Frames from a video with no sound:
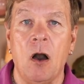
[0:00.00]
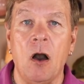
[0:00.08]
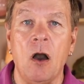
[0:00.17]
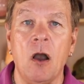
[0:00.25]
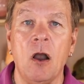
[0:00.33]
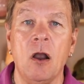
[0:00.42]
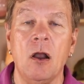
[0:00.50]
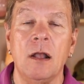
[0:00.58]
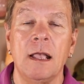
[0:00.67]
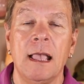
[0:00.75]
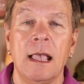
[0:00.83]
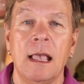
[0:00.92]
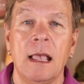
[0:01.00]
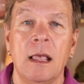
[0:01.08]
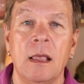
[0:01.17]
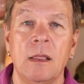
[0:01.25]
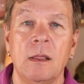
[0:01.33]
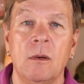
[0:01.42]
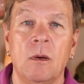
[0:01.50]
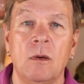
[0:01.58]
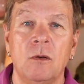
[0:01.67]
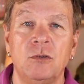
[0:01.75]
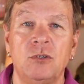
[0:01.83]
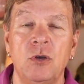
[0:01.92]
are
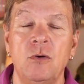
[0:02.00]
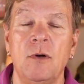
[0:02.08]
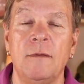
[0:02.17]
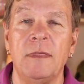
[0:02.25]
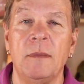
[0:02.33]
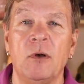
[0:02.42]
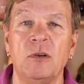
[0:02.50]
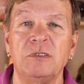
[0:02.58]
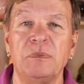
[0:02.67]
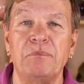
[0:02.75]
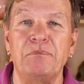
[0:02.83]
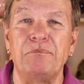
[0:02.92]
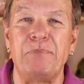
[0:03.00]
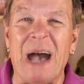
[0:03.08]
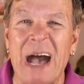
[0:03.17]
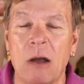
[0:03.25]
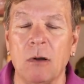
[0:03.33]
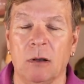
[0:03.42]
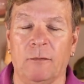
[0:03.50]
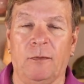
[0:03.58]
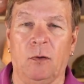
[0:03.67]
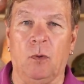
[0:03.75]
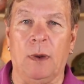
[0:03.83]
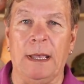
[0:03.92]
two of the most
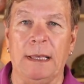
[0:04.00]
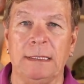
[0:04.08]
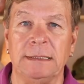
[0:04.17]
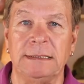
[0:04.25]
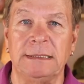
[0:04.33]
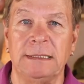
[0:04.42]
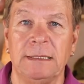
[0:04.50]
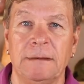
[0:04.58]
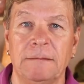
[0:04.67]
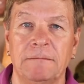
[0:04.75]
powerful ways